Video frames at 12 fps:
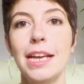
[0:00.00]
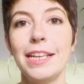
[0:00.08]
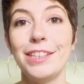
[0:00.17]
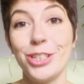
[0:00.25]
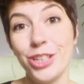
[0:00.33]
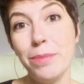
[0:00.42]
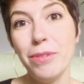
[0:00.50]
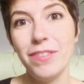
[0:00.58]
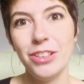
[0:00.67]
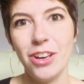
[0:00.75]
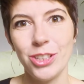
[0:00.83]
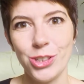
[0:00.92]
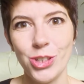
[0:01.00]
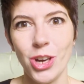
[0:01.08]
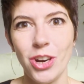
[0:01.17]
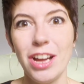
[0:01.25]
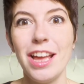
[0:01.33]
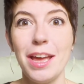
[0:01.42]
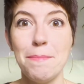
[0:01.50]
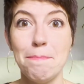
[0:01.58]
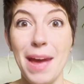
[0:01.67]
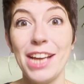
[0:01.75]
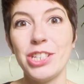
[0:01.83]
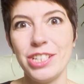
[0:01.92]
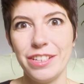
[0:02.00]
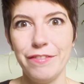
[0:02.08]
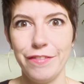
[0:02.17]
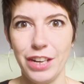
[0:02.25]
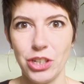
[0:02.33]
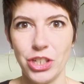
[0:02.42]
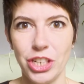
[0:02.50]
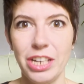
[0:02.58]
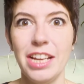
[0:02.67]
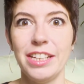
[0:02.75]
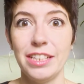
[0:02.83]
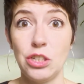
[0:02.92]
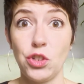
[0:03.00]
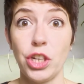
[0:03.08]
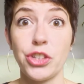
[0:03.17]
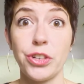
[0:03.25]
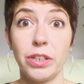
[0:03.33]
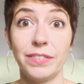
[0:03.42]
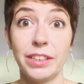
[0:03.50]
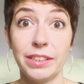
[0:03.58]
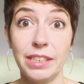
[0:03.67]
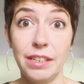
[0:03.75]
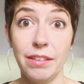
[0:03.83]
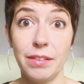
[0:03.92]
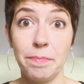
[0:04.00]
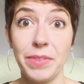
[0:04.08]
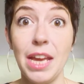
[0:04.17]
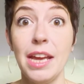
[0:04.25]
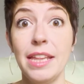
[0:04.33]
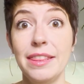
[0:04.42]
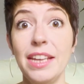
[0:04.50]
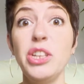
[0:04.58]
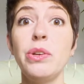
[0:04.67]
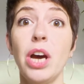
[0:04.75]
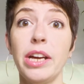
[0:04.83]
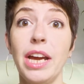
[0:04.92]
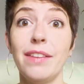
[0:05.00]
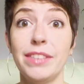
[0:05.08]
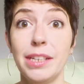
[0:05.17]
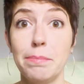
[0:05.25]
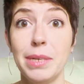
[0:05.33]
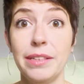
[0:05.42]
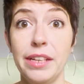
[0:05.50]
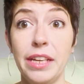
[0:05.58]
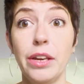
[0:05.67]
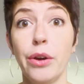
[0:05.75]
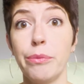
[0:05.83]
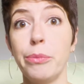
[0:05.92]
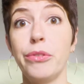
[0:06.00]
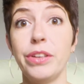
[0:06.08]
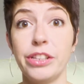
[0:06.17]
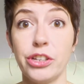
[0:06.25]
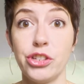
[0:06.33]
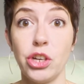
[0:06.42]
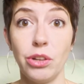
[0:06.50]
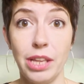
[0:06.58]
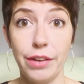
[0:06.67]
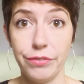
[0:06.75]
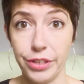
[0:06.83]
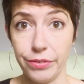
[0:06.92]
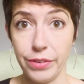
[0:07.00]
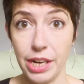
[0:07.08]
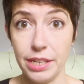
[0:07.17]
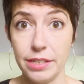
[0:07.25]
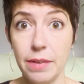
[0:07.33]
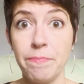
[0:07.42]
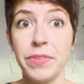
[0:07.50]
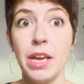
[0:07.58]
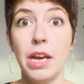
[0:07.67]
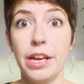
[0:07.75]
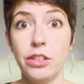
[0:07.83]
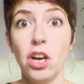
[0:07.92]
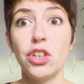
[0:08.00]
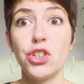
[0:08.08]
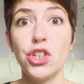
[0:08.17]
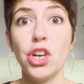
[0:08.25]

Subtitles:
The shape of a dog's jaw matches in function the structure of their teeth. They do not have the ability of moving their jaw left and right. A dog's jaw